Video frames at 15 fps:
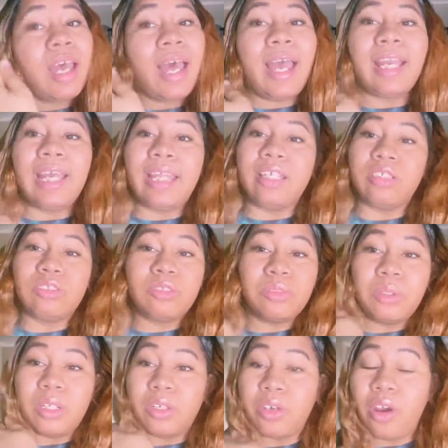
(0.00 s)
I got into
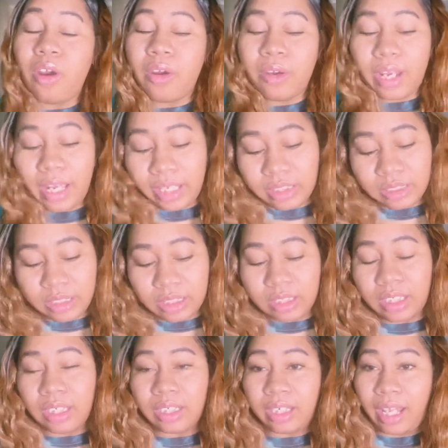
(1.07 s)
a car
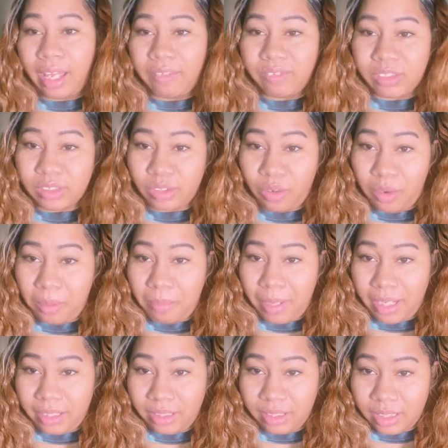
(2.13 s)
accident and I have a scar on
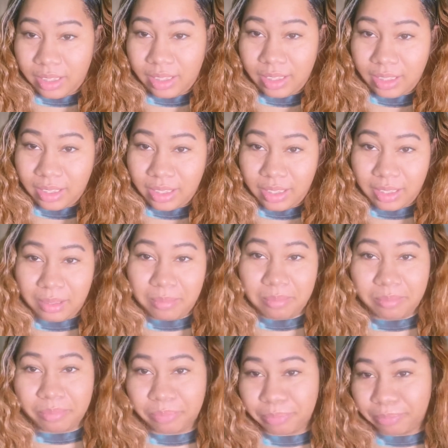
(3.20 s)
my knee. I
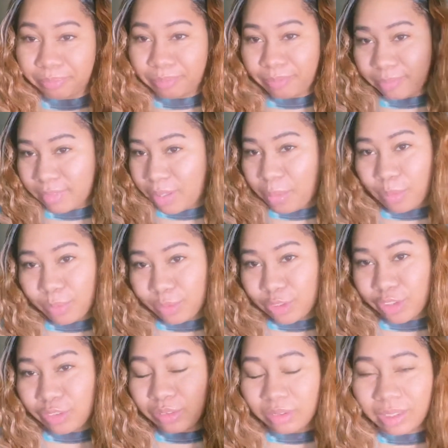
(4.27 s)
won't
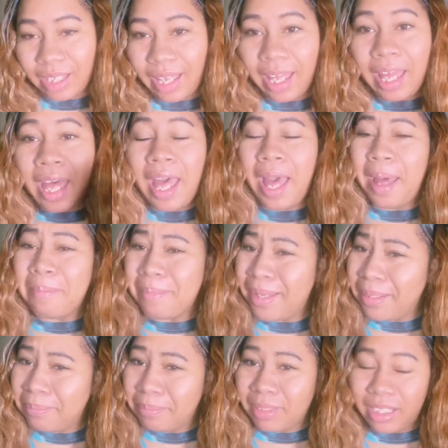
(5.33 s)
show you that. I
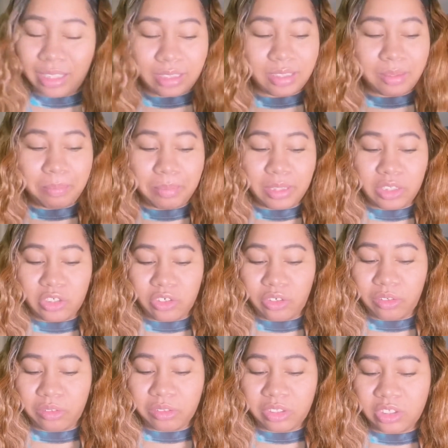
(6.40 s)
might place a
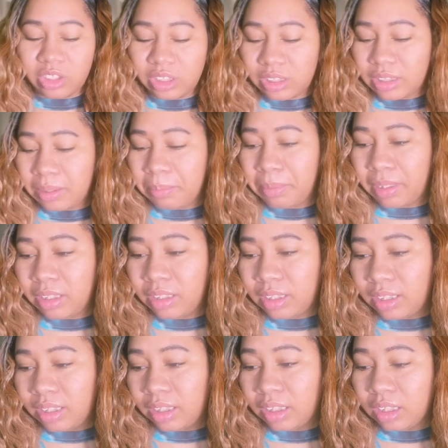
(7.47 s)
picture, just
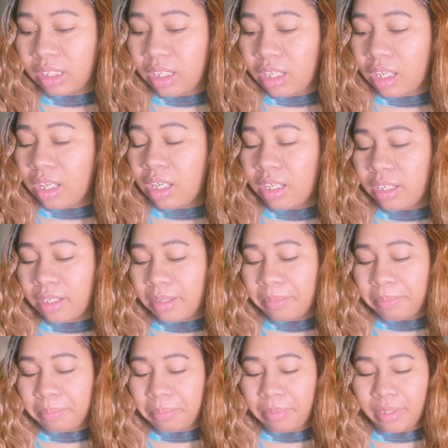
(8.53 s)
depending.
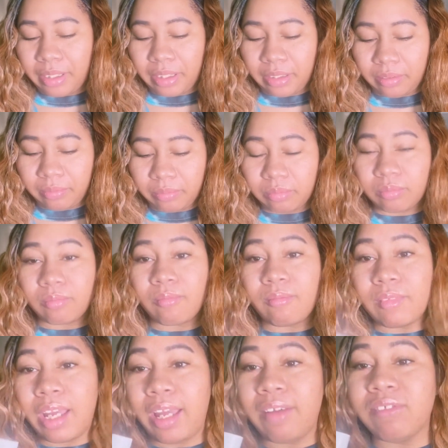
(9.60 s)
But
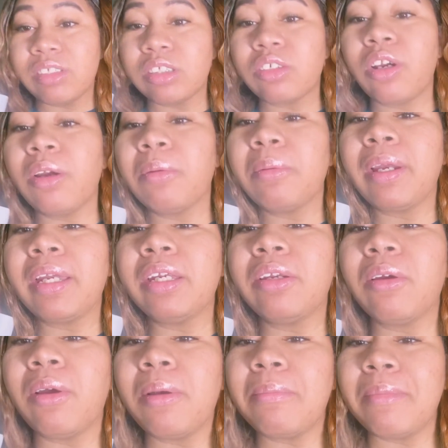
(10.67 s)
I have a scar right here
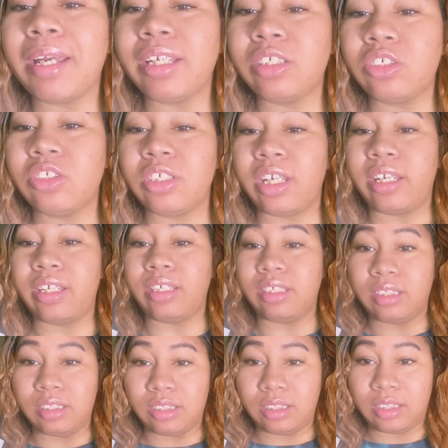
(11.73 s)
on my
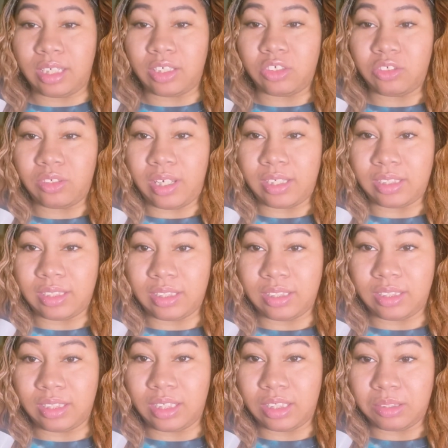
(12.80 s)
chest. As you guys can
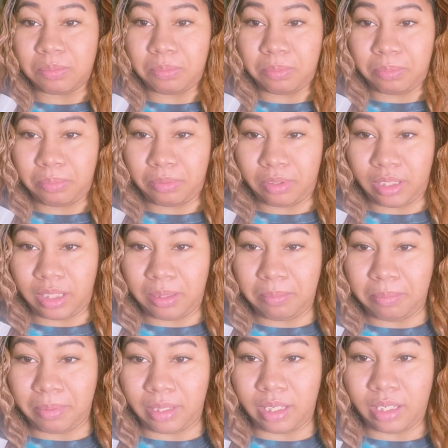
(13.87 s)
see, it's pretty
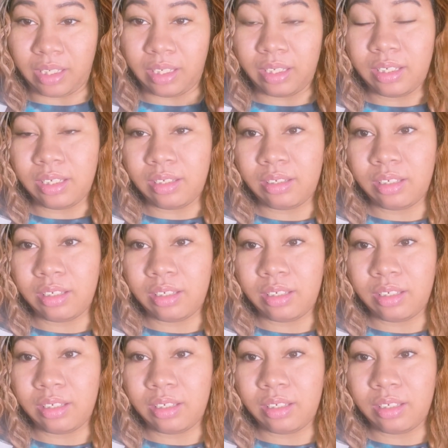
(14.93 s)
big.